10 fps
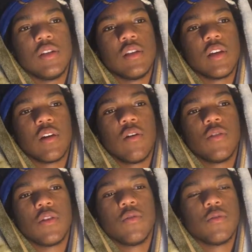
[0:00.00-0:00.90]
and like all
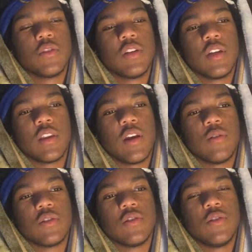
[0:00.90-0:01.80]
the cool shit like that I
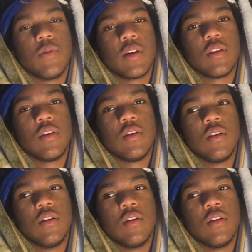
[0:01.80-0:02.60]
was into back then.